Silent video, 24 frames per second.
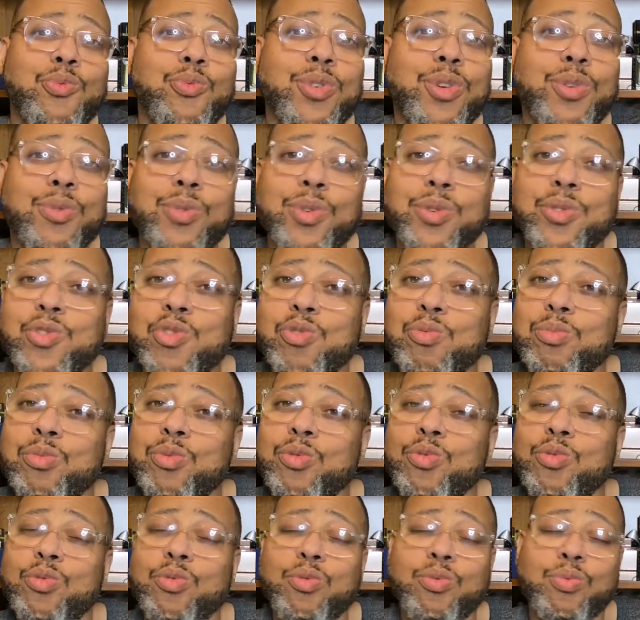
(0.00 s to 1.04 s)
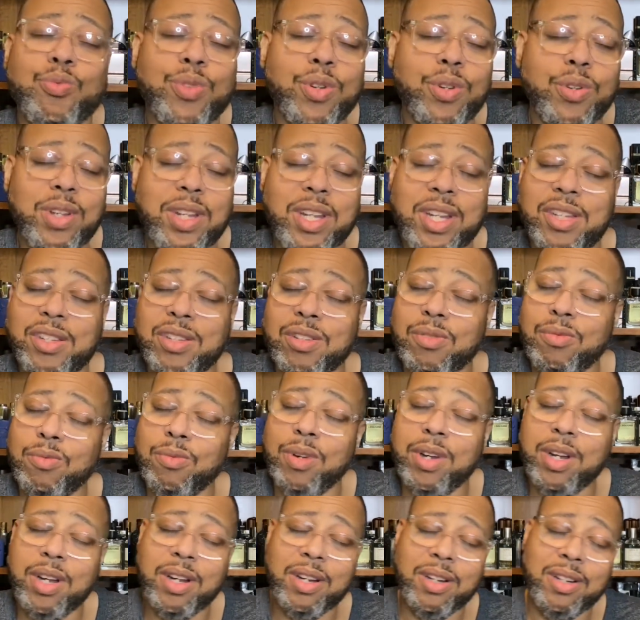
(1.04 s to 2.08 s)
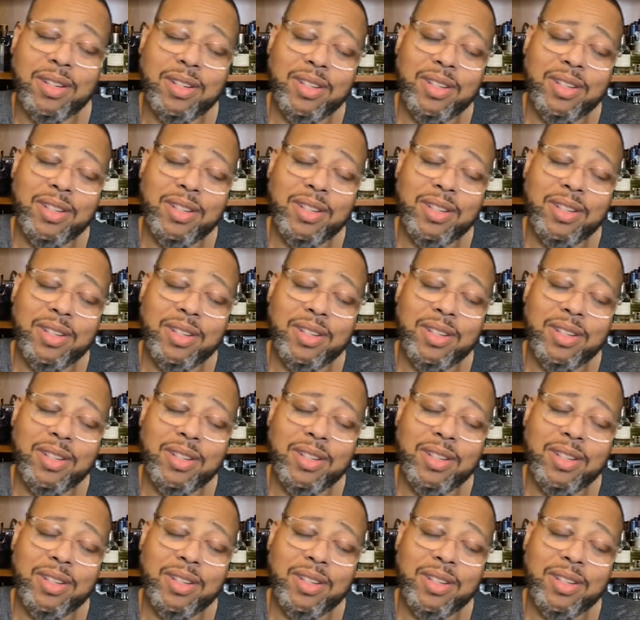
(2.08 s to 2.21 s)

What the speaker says: Real smooth, real easy to wear.